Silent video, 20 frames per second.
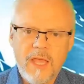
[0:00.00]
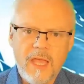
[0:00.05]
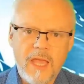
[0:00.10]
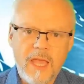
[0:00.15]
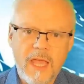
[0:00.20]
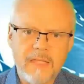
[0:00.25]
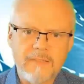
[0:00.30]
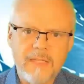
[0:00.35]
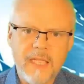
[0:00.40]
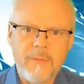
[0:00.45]

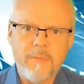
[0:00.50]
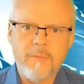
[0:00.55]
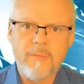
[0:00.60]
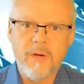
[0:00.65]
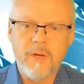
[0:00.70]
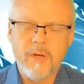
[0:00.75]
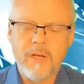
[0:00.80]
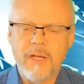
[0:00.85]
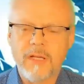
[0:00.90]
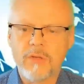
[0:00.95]
Its labour
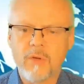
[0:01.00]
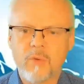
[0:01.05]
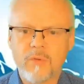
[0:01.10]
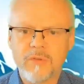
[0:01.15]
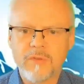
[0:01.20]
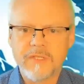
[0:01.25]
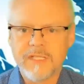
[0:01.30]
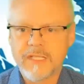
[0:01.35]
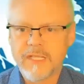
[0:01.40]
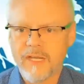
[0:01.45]
market
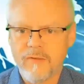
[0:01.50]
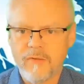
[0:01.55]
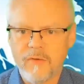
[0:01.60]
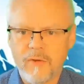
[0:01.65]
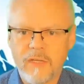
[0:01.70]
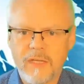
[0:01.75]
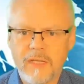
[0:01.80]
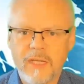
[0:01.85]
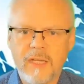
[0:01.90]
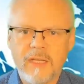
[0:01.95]
cooled
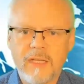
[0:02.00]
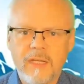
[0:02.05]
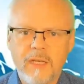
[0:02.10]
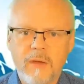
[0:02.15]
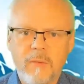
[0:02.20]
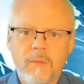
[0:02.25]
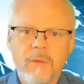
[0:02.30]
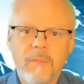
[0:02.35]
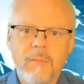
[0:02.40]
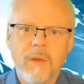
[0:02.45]
significantly,
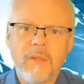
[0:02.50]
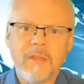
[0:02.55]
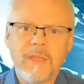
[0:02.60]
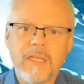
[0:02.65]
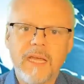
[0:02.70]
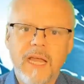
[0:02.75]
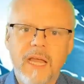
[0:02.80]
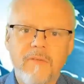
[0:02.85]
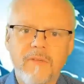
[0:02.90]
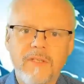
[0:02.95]
with a
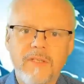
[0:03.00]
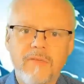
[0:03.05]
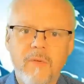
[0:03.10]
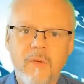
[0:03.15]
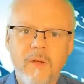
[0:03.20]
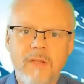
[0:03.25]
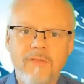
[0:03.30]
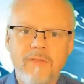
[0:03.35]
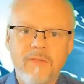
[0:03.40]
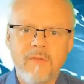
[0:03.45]
monthly average of
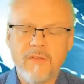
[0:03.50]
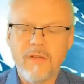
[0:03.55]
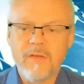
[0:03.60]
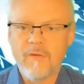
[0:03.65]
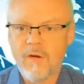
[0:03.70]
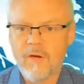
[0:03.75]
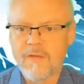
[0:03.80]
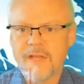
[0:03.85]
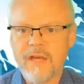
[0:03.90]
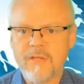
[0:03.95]
only
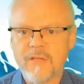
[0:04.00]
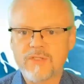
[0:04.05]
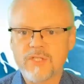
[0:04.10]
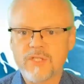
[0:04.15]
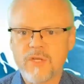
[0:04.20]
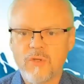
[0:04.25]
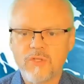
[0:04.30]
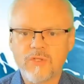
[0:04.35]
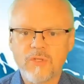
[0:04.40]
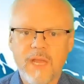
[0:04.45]
55,000
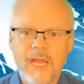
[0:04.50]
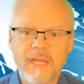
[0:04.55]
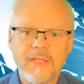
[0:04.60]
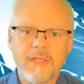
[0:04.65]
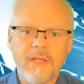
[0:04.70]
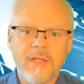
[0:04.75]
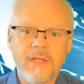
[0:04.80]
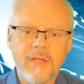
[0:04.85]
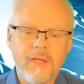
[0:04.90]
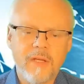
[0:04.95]
jobs
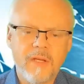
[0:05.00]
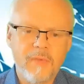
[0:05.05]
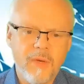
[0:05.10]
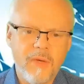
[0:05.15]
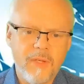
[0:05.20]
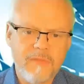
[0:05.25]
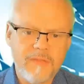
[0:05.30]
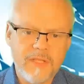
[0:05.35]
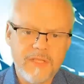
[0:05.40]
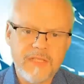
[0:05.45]
created,
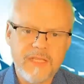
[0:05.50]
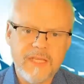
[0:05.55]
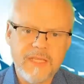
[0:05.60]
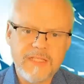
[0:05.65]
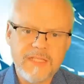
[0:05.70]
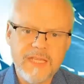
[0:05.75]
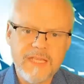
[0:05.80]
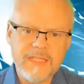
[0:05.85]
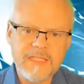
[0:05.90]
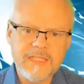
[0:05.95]
representing a
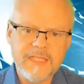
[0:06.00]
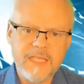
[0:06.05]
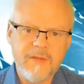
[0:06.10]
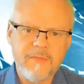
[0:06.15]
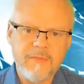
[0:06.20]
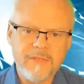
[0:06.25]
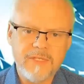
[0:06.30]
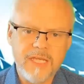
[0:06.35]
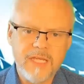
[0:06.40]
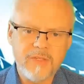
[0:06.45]

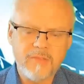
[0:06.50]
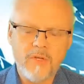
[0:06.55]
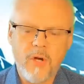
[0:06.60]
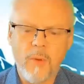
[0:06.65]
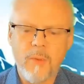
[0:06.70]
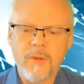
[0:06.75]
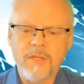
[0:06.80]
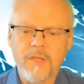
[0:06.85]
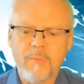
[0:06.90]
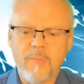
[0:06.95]
67%
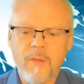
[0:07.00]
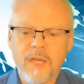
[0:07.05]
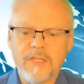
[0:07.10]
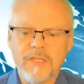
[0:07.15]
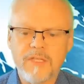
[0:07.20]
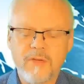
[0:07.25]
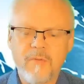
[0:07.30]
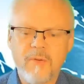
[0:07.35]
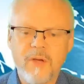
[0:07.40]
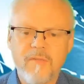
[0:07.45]
drop
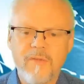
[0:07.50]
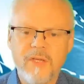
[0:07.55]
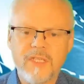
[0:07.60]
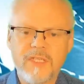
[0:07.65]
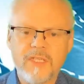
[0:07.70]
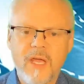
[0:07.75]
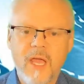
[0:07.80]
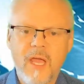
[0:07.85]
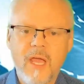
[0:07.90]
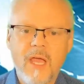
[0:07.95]
compared to the
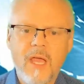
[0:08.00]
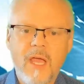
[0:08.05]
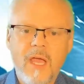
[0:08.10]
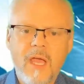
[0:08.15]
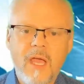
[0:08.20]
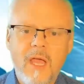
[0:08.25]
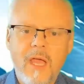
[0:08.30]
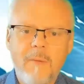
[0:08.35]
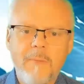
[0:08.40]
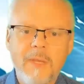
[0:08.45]
previous year,
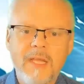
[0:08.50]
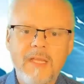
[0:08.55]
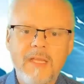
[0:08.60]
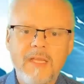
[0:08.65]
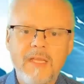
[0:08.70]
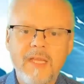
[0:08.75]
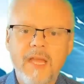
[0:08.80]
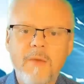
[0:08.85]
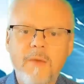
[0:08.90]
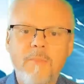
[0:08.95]
and
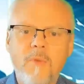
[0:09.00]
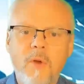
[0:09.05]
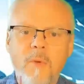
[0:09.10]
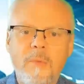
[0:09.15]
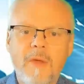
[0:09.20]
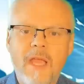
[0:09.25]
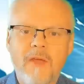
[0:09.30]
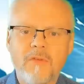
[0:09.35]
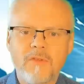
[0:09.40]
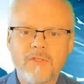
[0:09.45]
bringing the
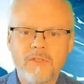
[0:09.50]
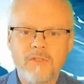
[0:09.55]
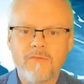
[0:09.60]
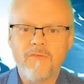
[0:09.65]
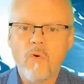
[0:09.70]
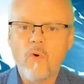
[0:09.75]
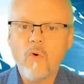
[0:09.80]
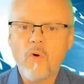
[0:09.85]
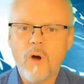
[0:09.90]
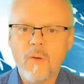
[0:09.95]
unemployment level to
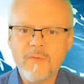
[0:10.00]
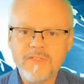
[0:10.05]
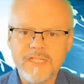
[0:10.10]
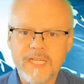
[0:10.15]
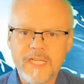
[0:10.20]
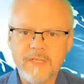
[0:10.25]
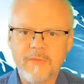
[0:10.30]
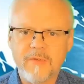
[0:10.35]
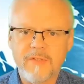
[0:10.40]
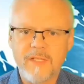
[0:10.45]

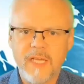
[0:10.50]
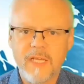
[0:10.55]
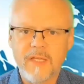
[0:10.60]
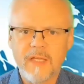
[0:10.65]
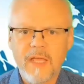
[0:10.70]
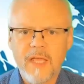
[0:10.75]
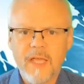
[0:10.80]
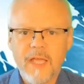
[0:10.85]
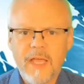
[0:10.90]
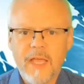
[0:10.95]

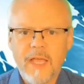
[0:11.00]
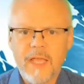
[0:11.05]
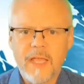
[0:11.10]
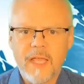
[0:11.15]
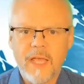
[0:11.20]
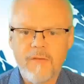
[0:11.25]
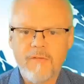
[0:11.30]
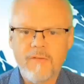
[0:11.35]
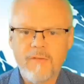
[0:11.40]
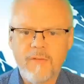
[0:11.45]
4.6% at
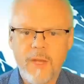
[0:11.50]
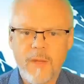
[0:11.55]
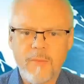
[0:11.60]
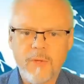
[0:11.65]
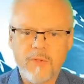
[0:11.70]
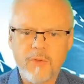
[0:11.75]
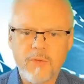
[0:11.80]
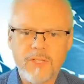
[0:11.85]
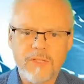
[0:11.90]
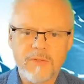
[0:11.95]
the end of
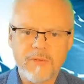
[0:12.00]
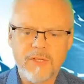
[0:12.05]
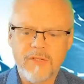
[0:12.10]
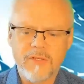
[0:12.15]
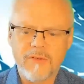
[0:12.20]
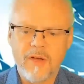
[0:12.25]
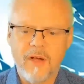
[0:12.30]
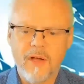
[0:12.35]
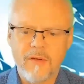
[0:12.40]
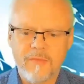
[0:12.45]
November
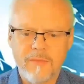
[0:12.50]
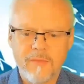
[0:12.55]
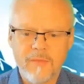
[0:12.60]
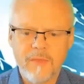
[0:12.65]
2025.